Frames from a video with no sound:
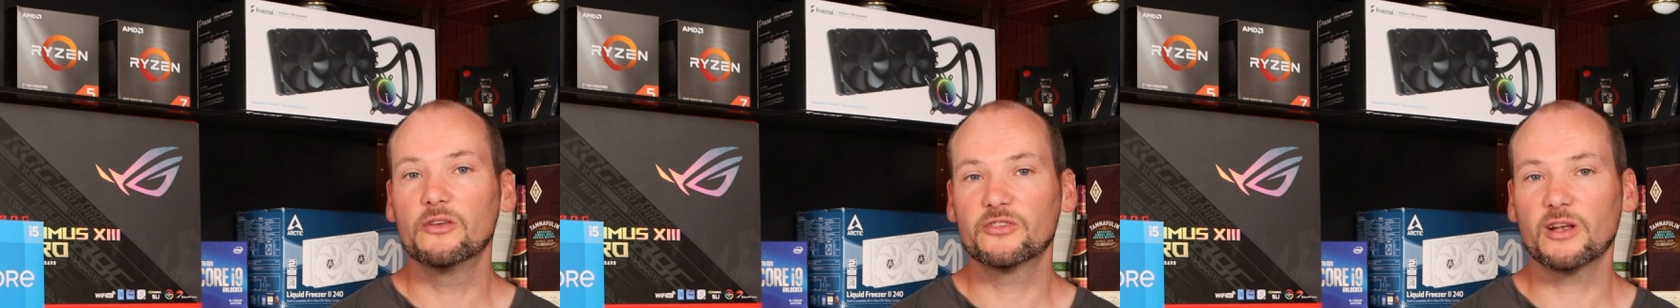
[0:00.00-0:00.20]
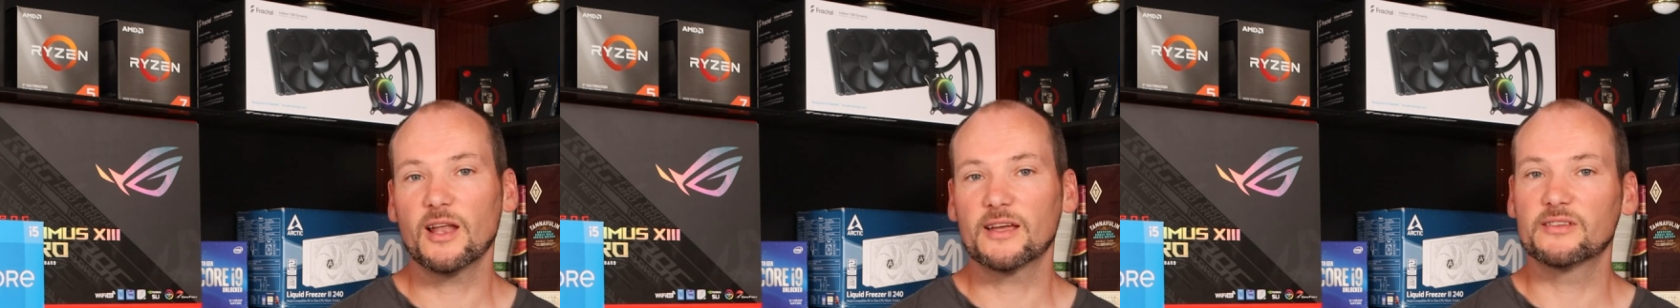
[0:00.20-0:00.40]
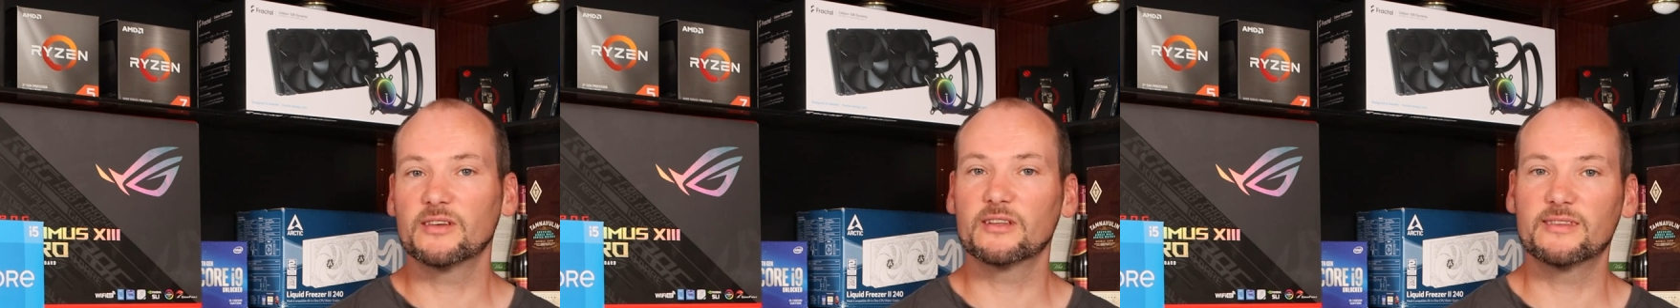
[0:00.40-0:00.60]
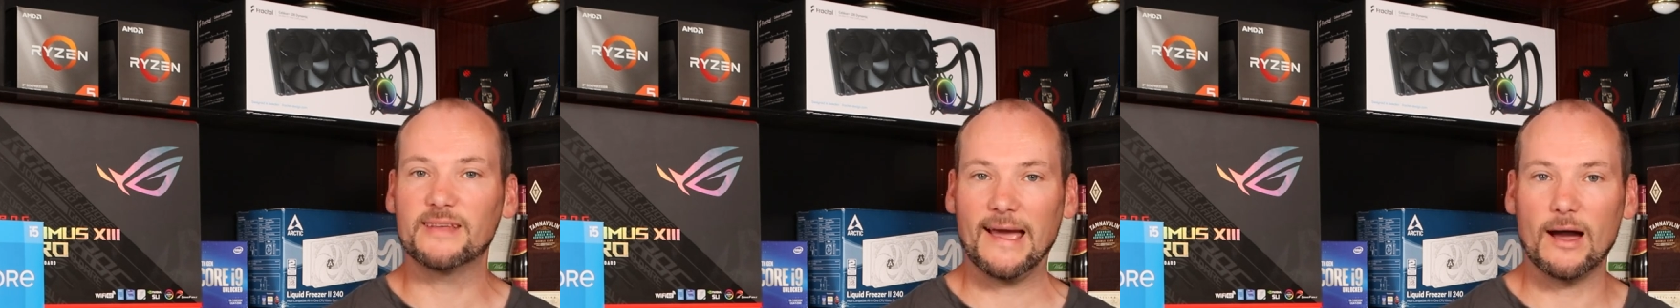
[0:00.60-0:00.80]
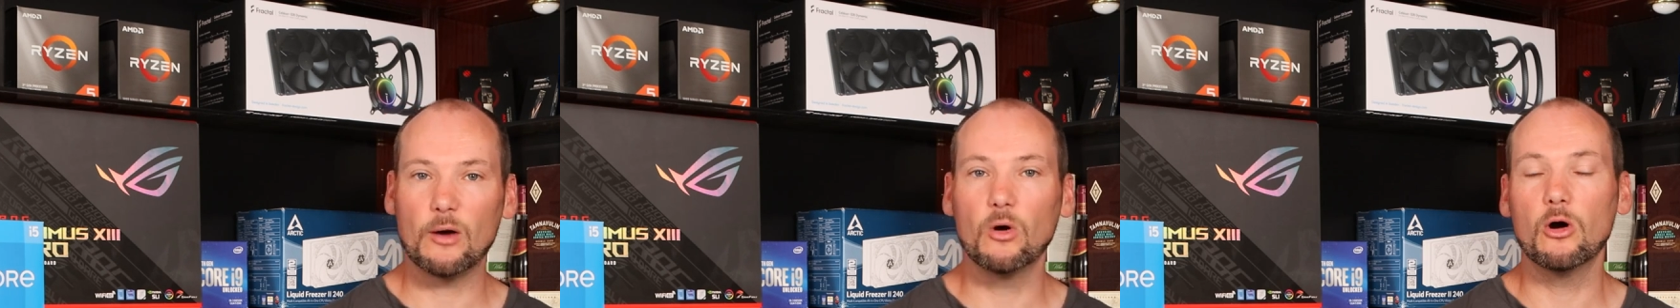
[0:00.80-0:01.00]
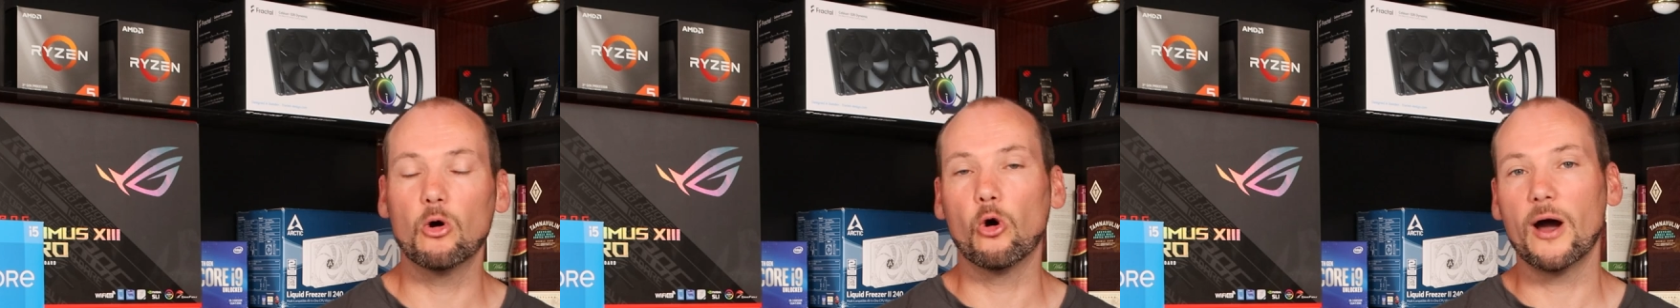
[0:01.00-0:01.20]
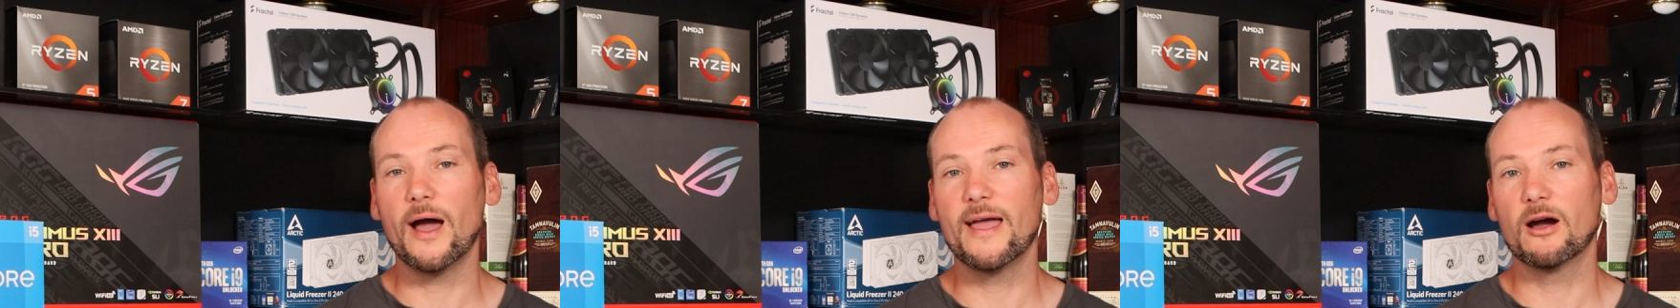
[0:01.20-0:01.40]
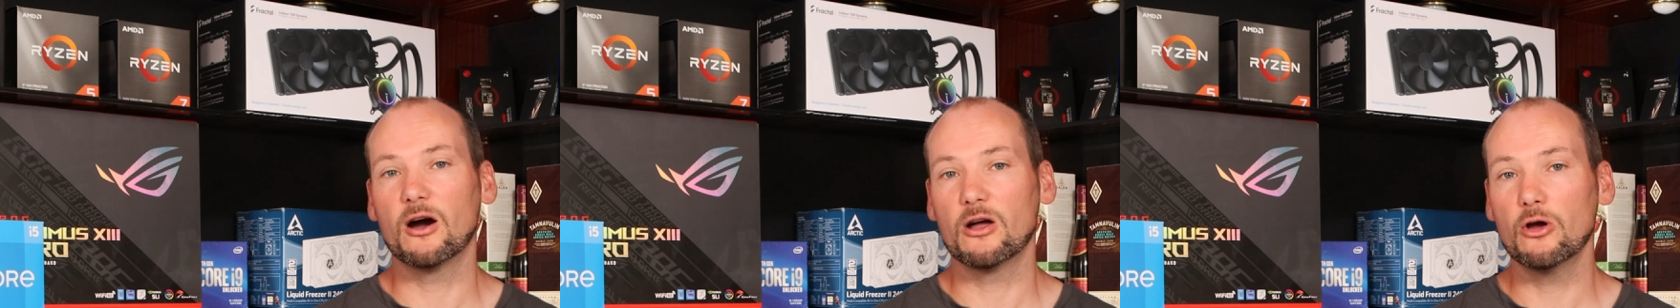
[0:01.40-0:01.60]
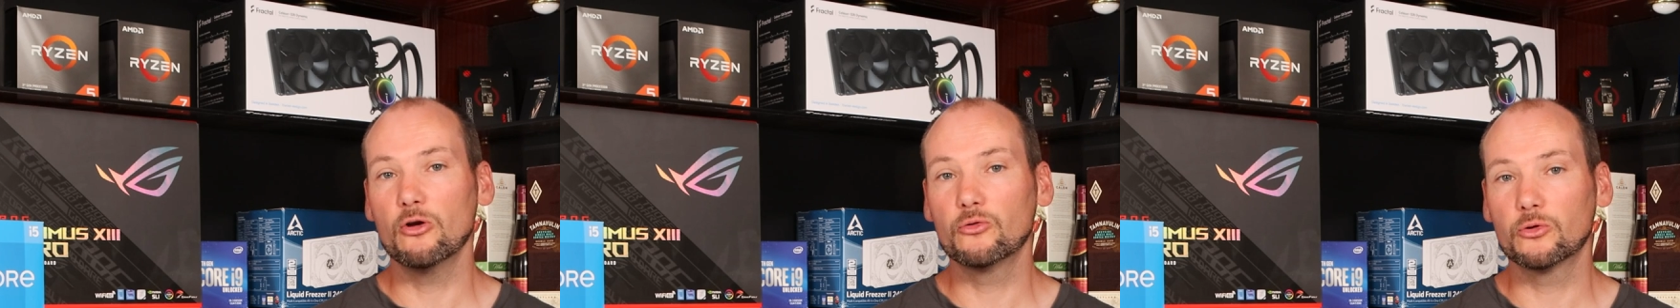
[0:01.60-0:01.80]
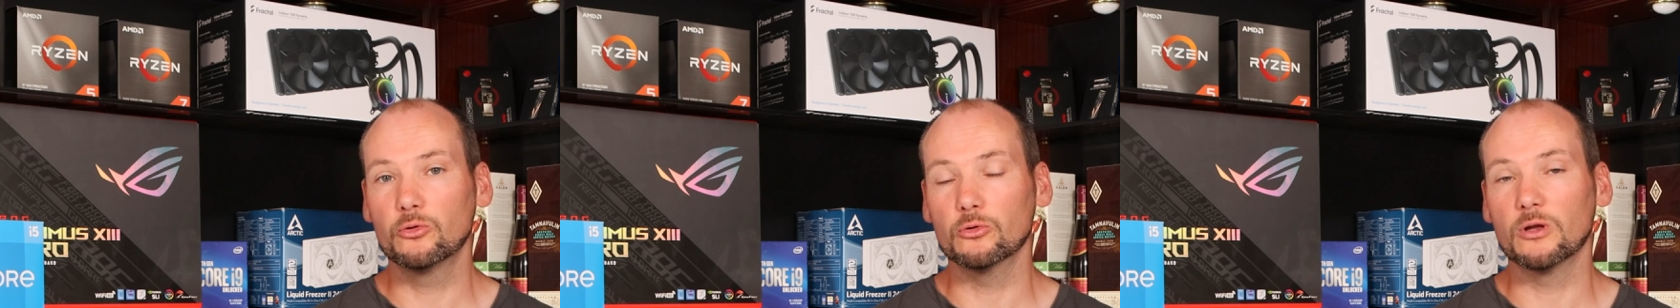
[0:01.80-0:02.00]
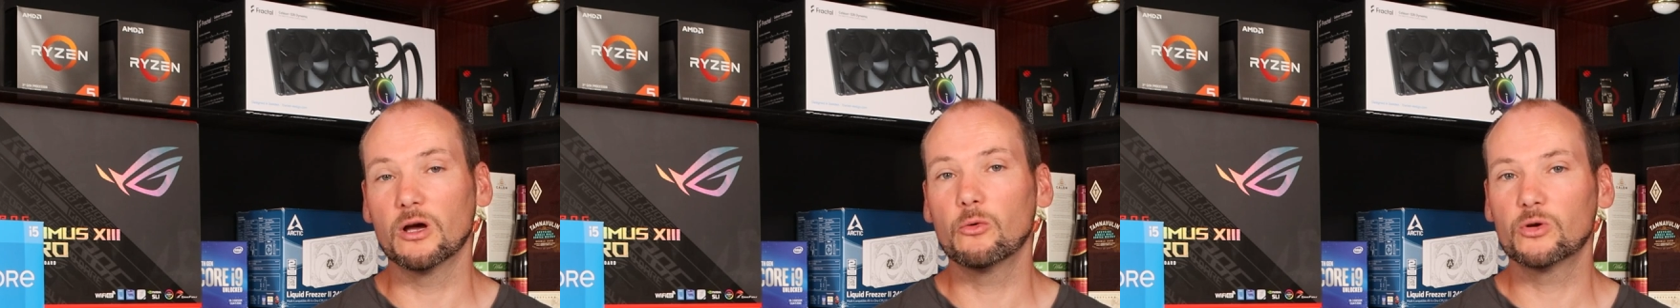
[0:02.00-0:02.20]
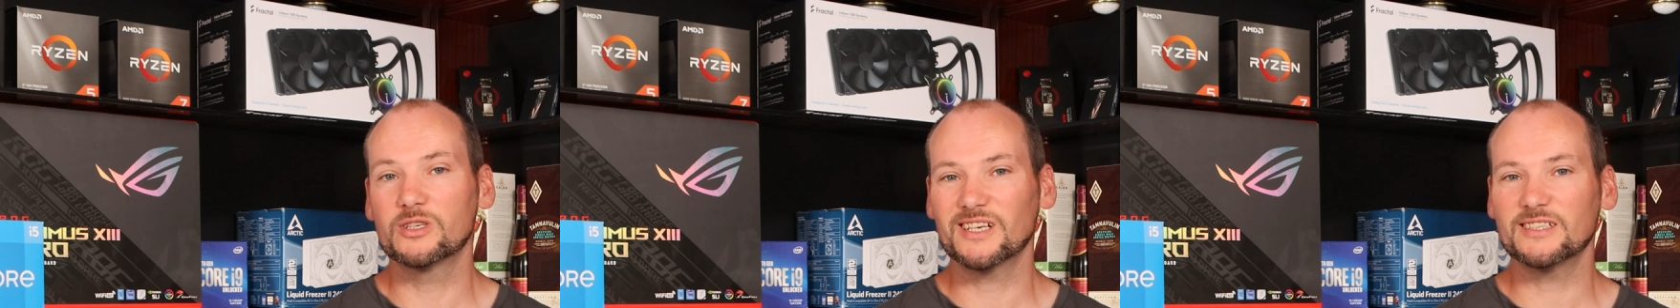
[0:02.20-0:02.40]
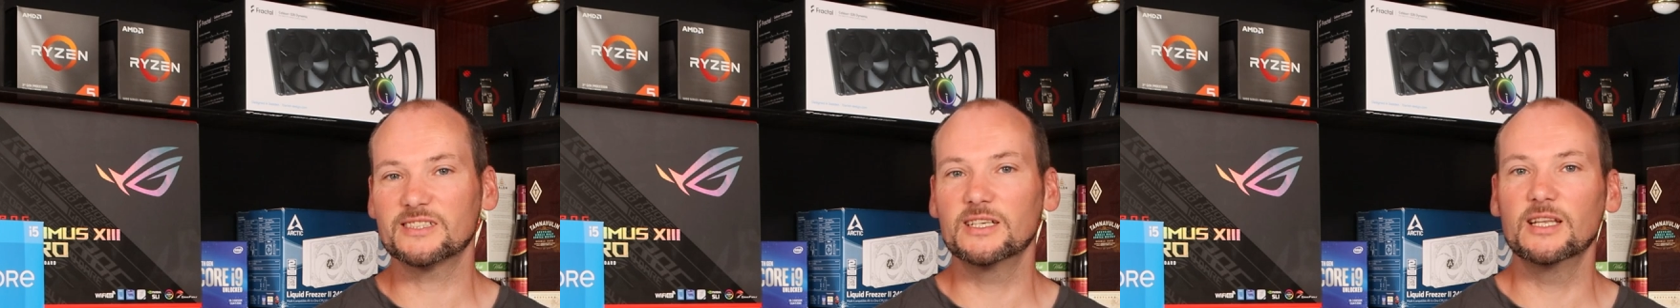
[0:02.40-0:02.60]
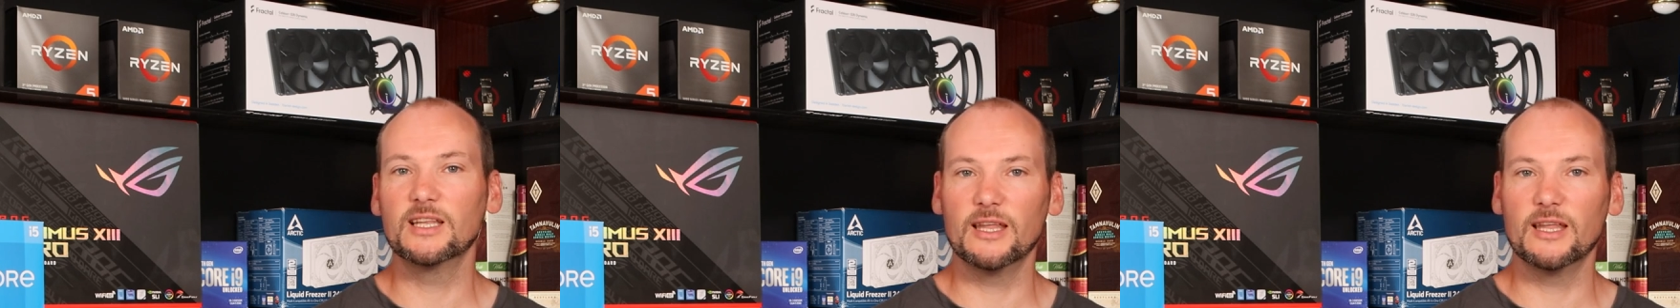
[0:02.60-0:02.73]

selecting tower or AIO cooler which actually